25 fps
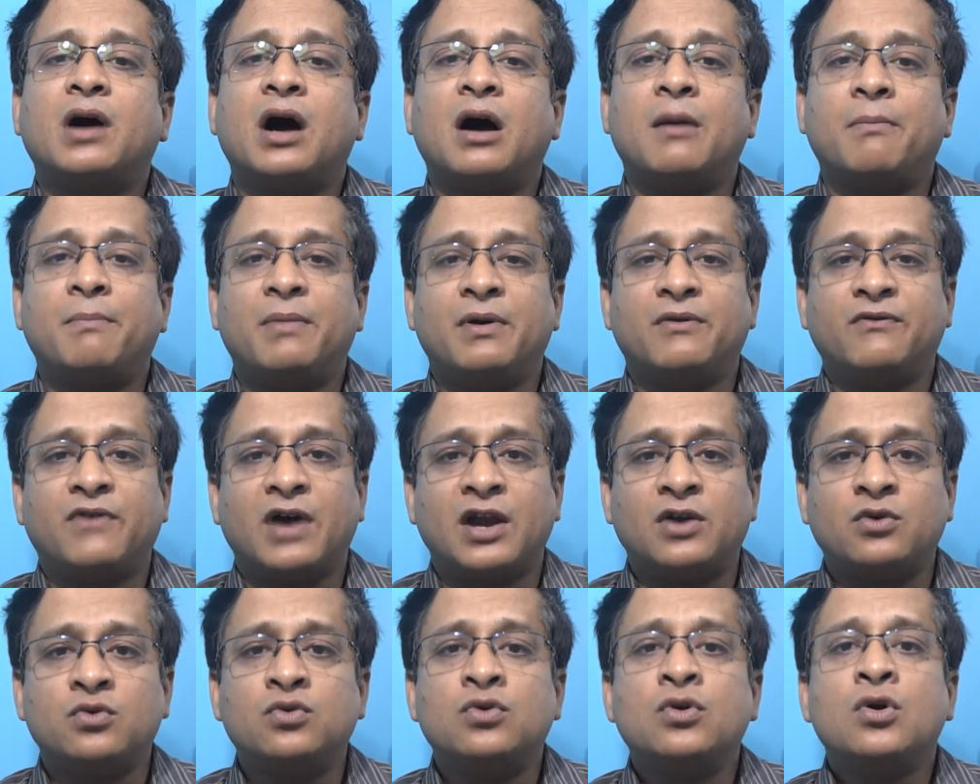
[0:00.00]
Abbe
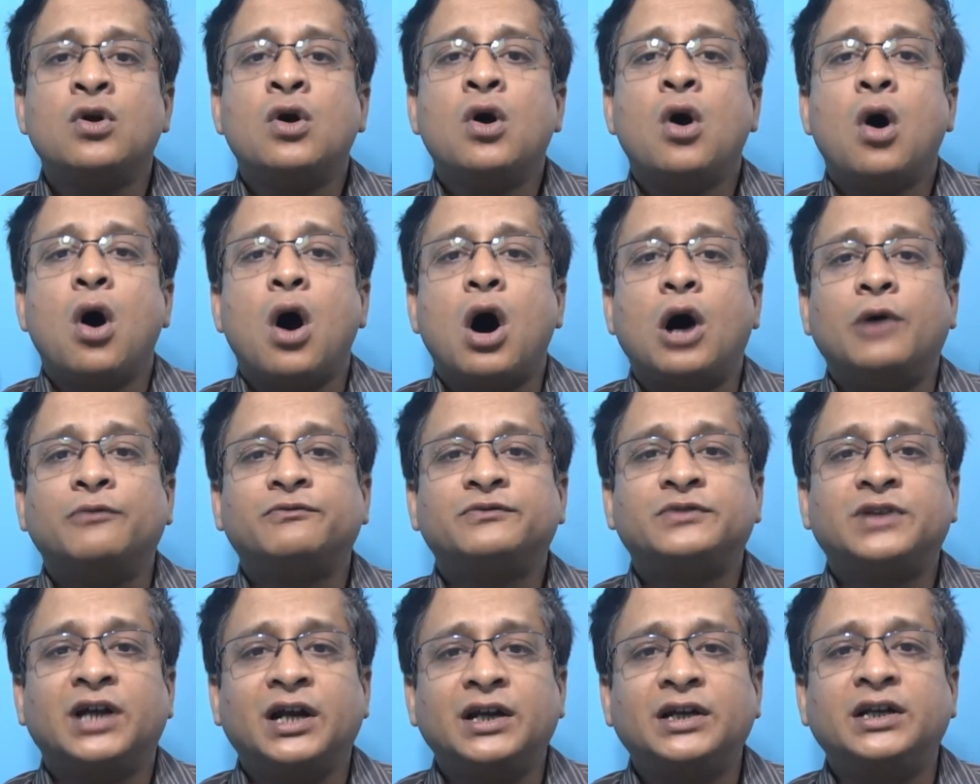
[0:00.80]
value
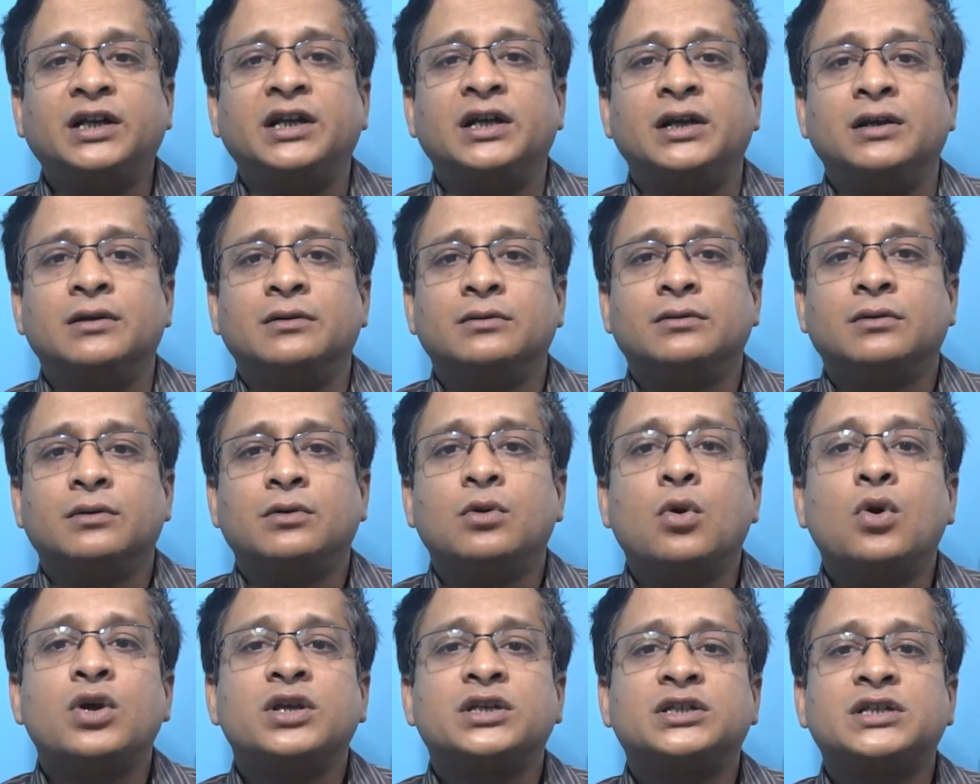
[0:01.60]
of 30,
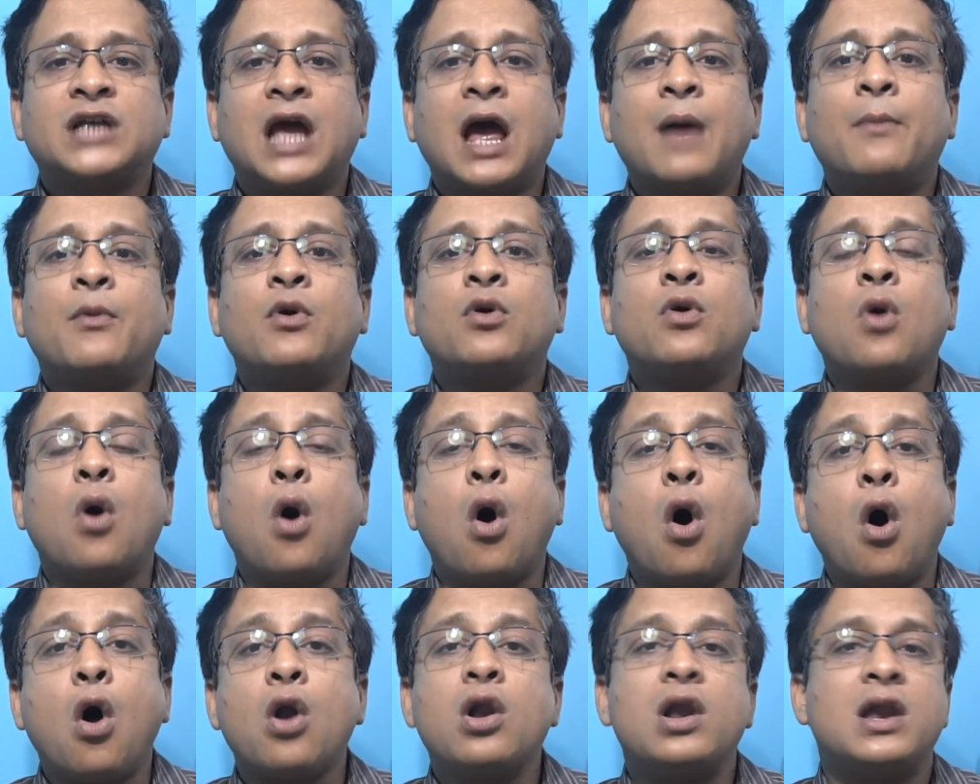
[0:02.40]
lowest among
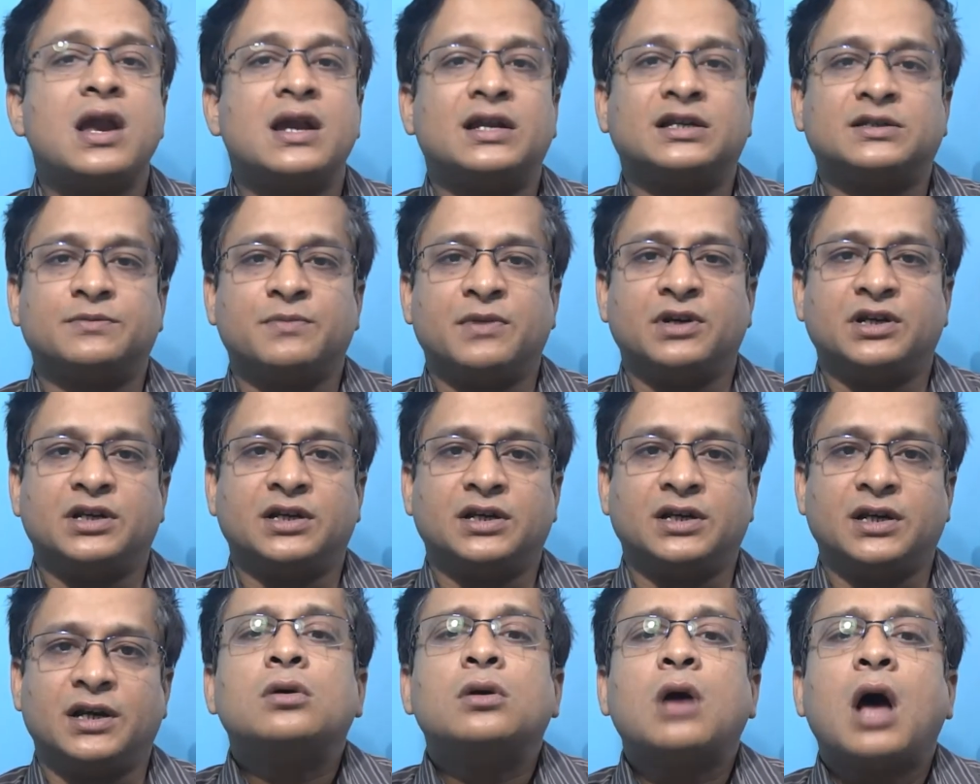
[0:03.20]
all lens
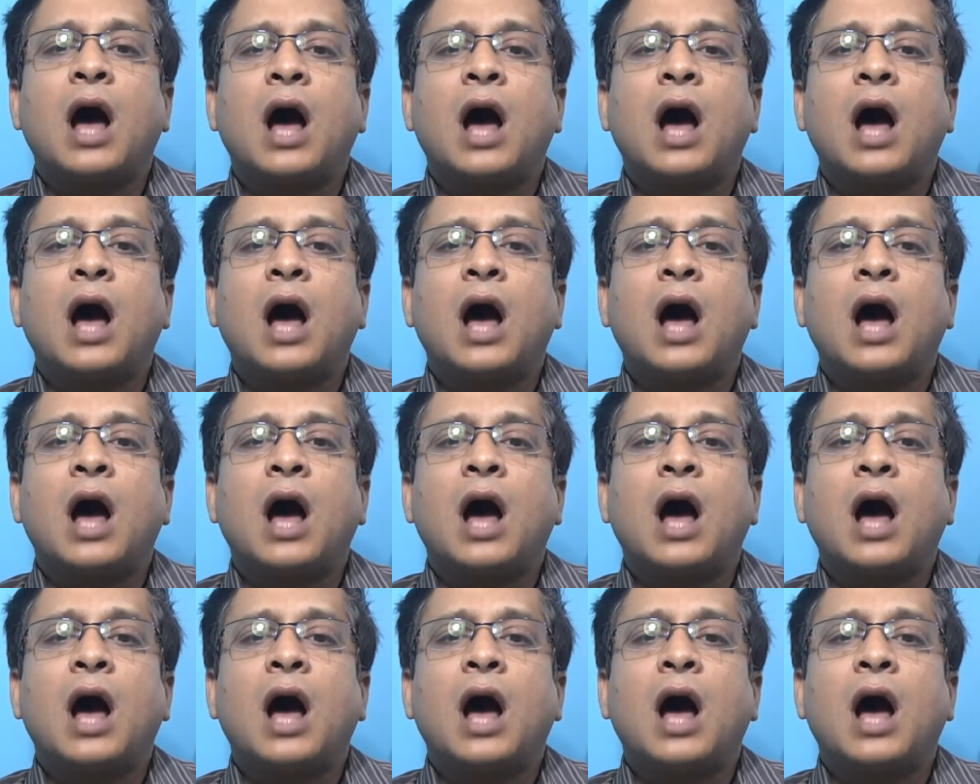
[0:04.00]
material.